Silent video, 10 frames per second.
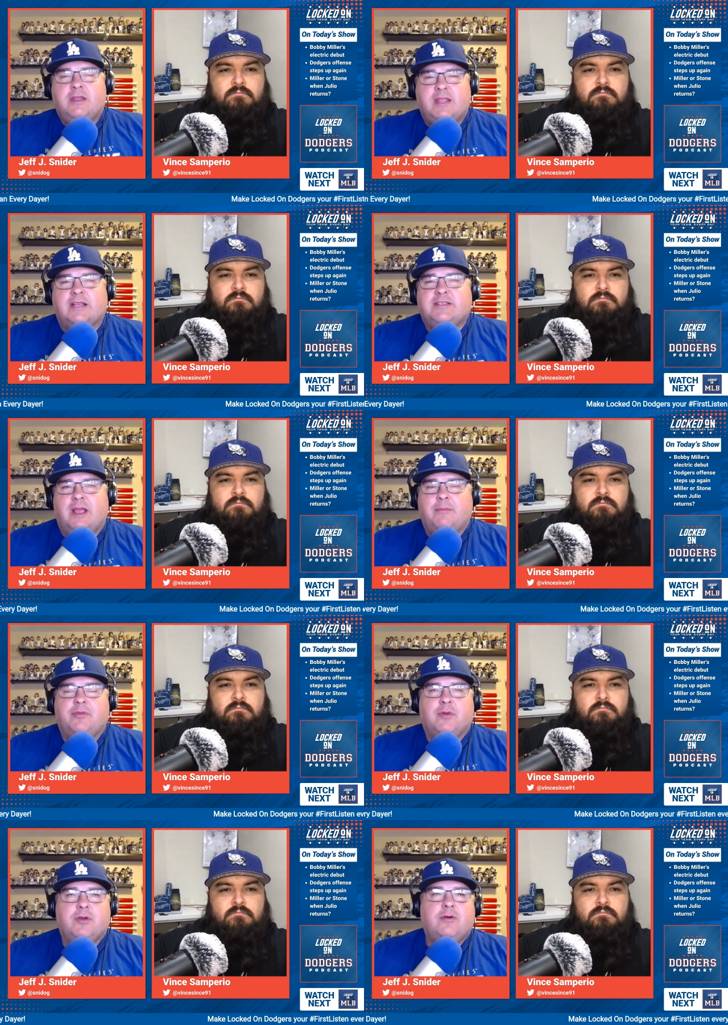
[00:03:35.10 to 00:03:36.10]
Speaker 1: next time
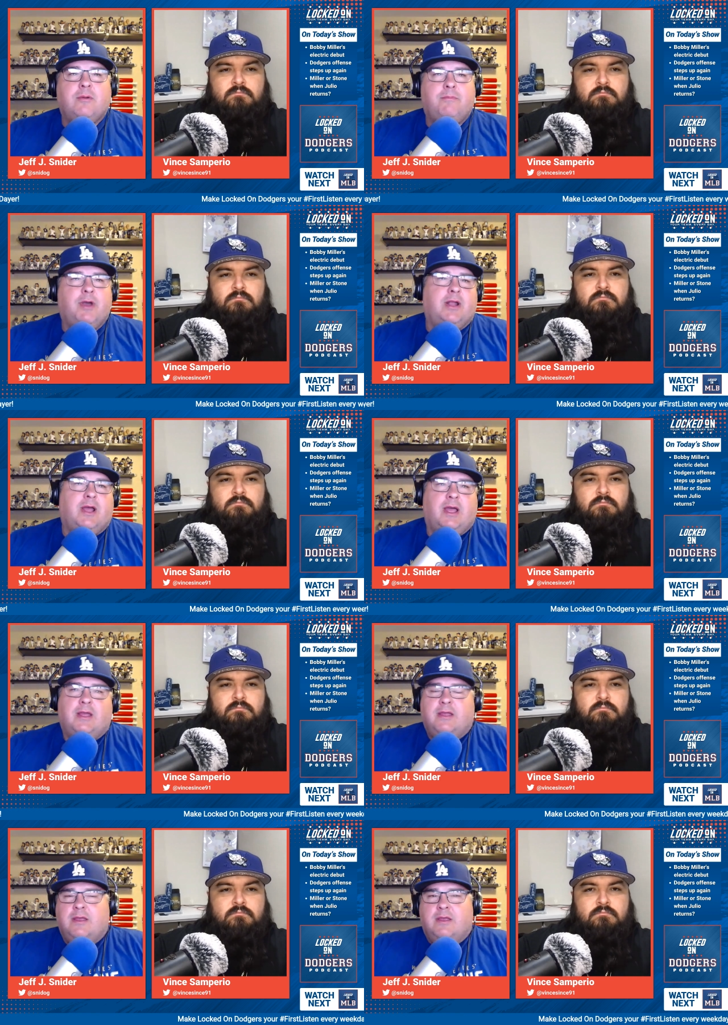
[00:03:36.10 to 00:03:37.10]
through. But uh,
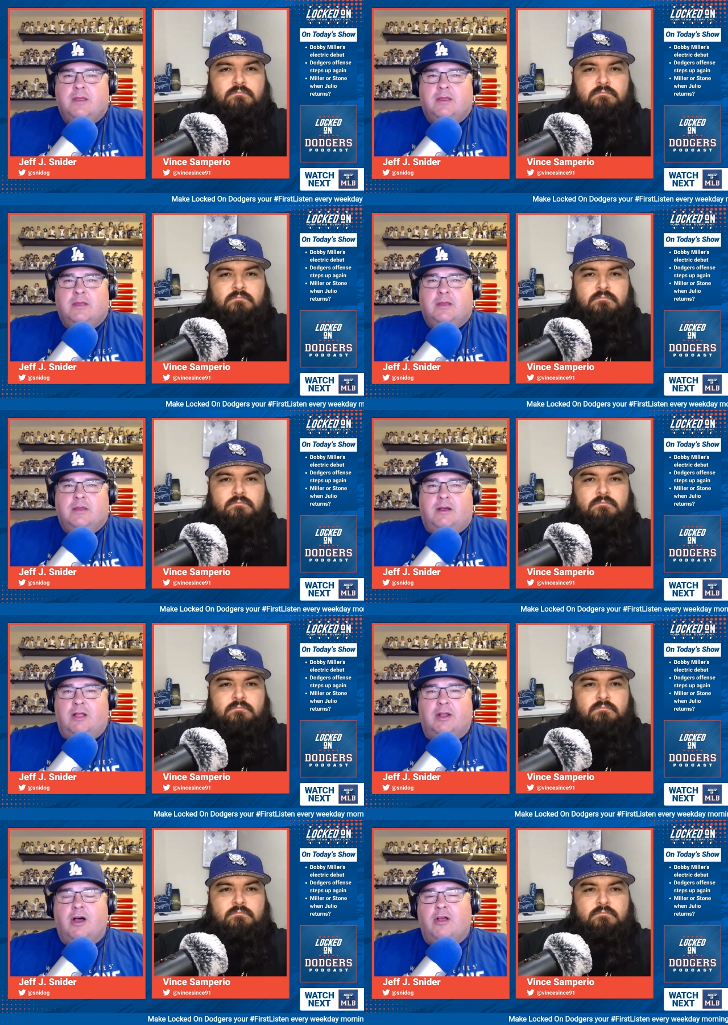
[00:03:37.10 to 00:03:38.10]

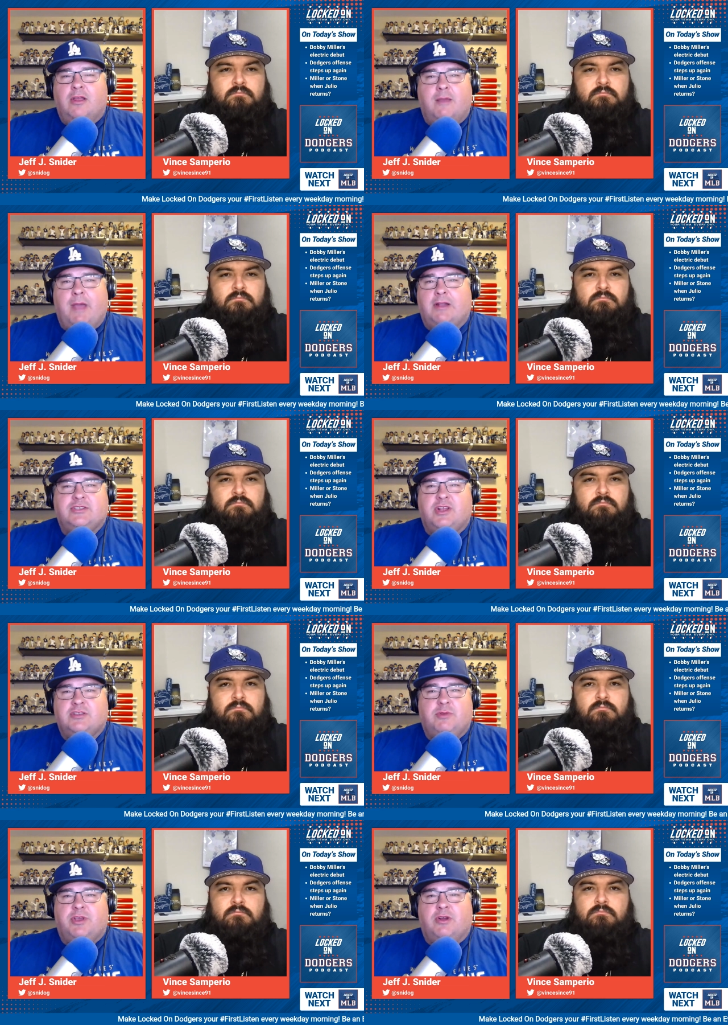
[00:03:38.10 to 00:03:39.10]
all in all, about as good
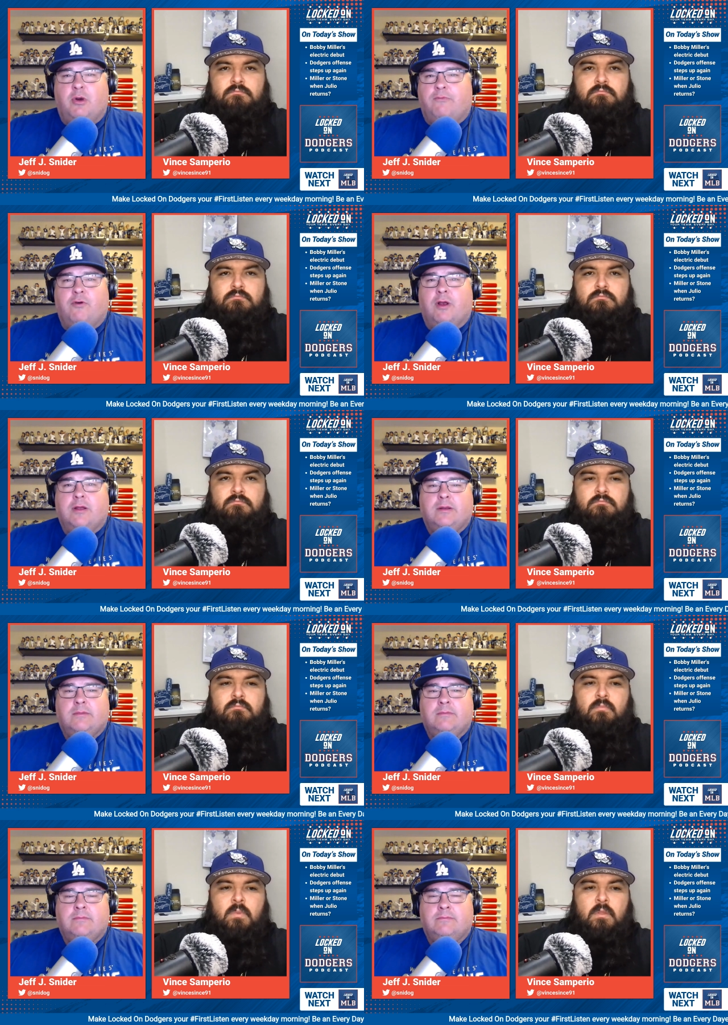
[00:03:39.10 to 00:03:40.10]
as we could have hoped for.
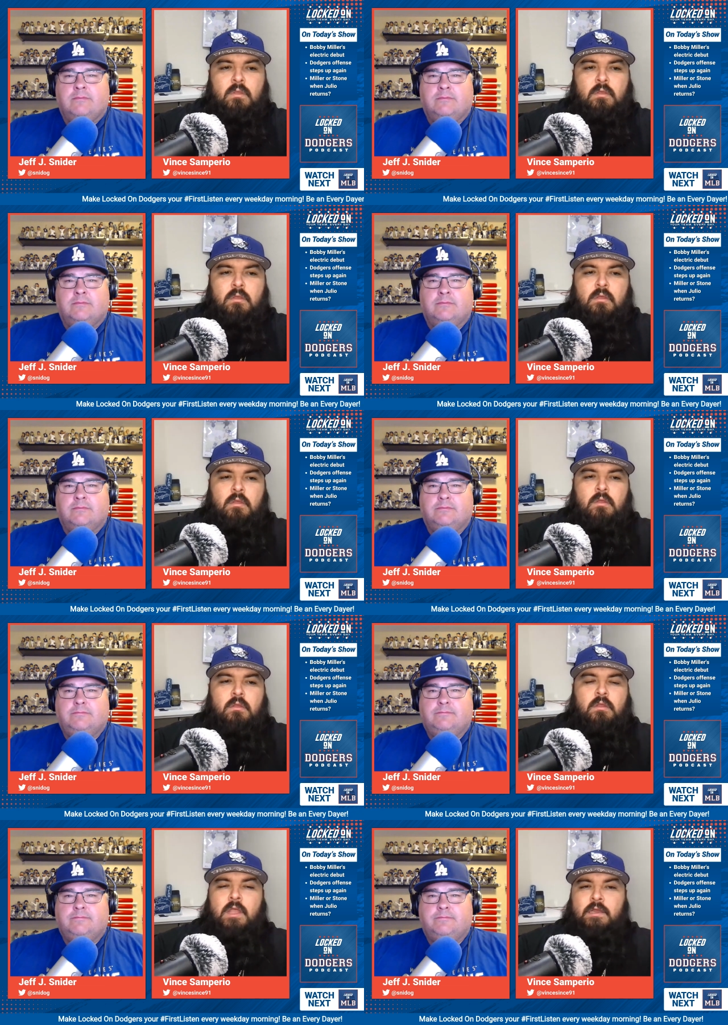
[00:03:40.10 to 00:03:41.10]

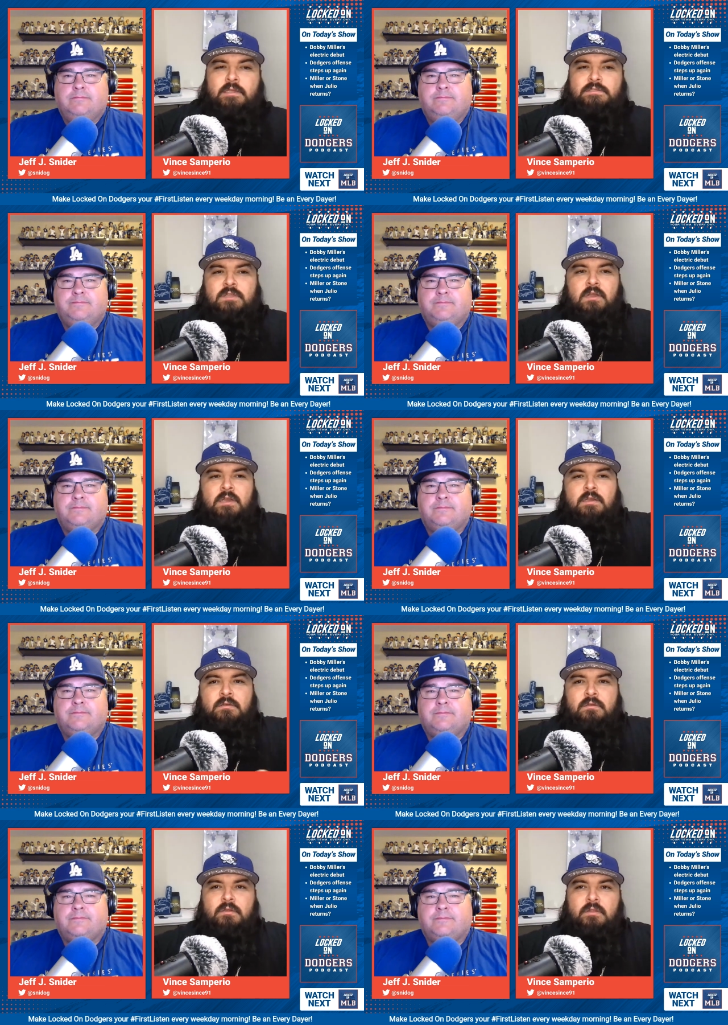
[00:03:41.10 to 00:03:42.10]
Speaker 2: Yeah, and it started
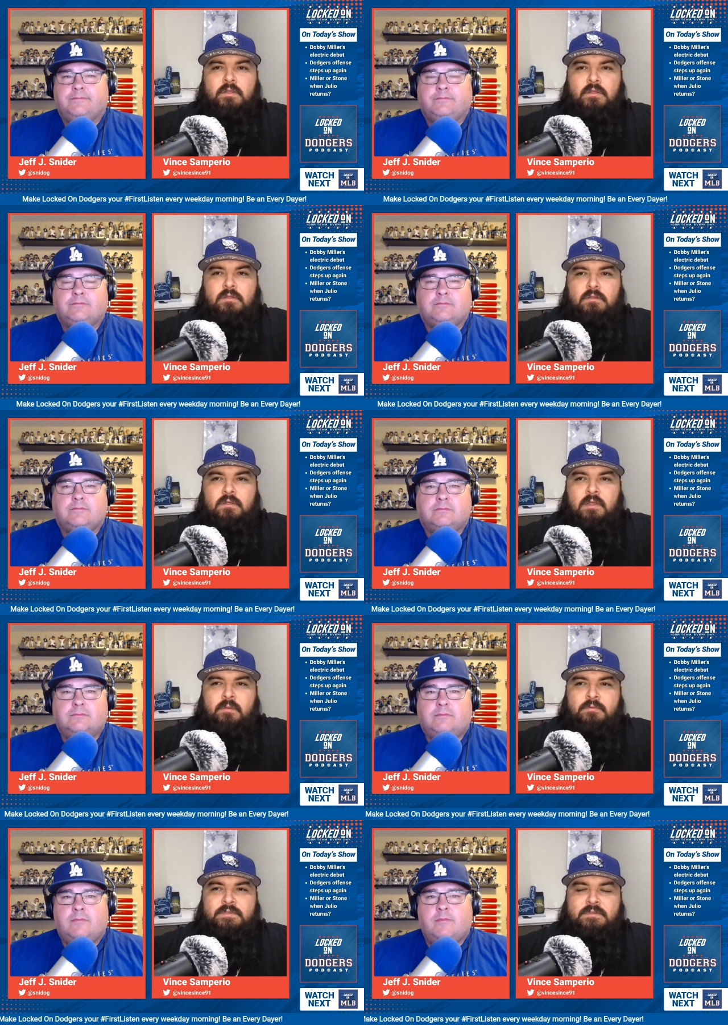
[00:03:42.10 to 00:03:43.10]
a
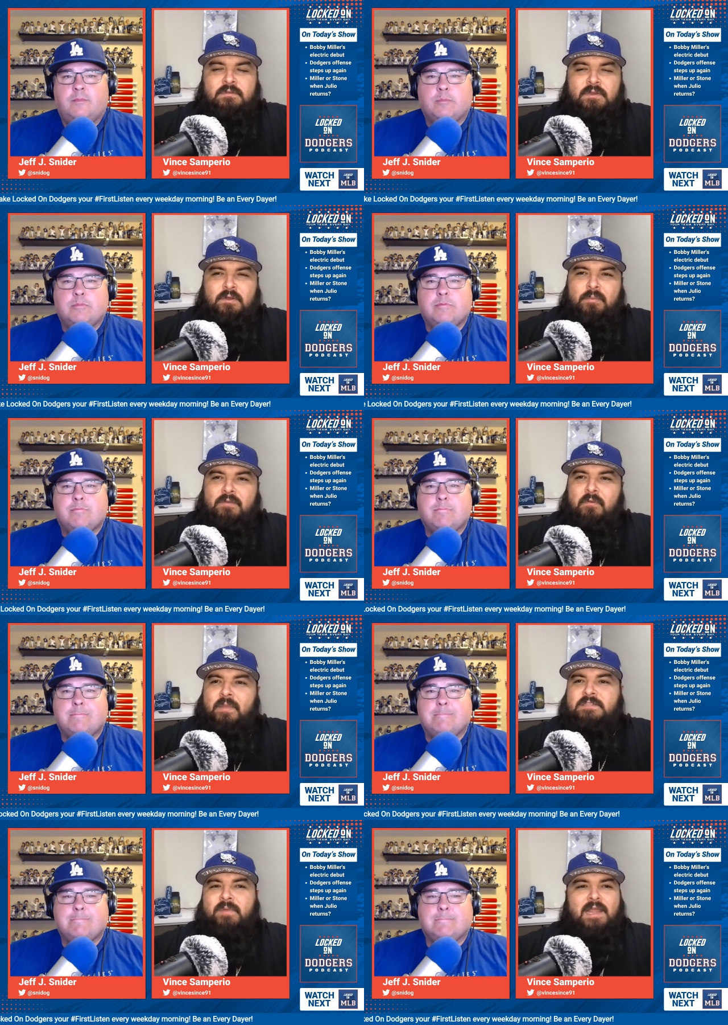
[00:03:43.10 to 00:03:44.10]
you know a bit of a
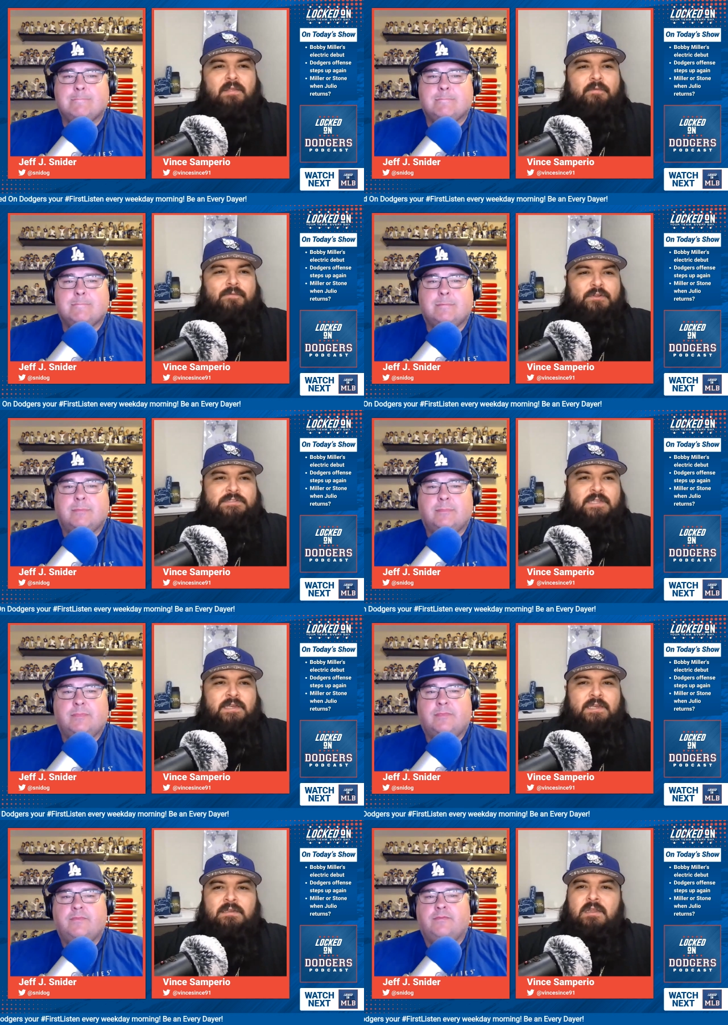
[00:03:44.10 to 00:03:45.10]
mixed bag in the first
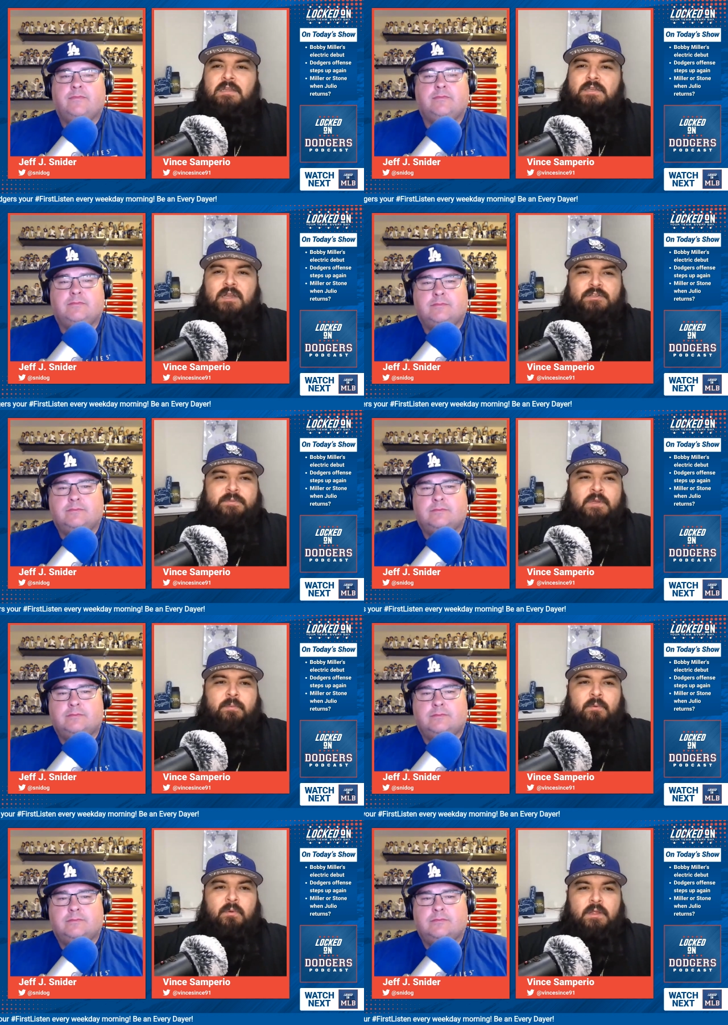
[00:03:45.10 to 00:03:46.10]
inning. Dodgers put up
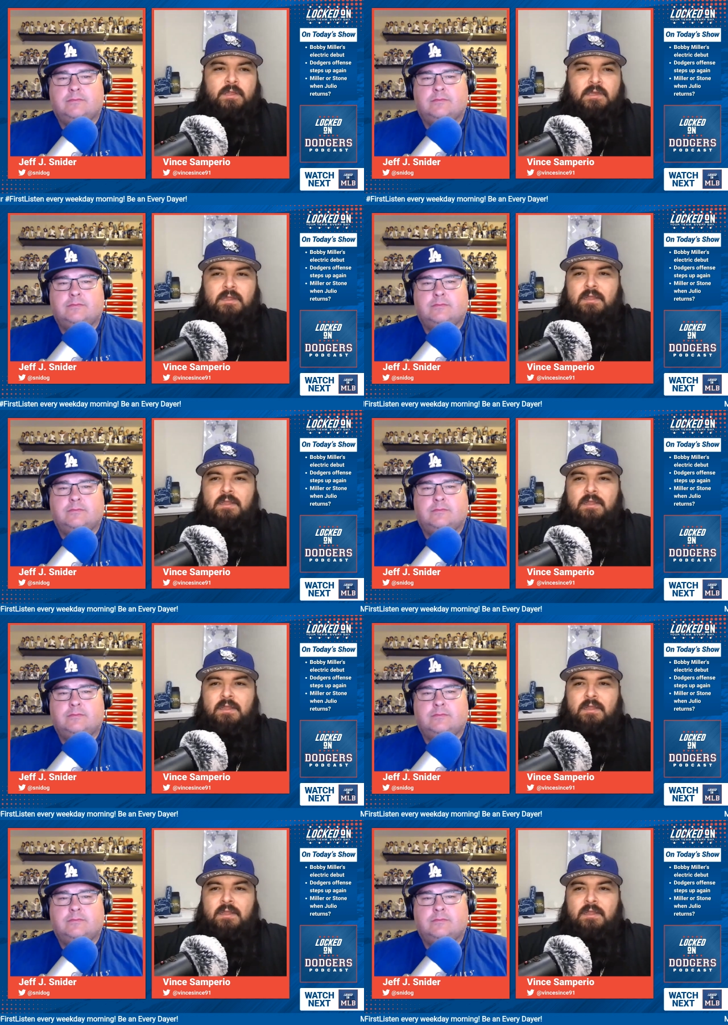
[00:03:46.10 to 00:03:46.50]
a run.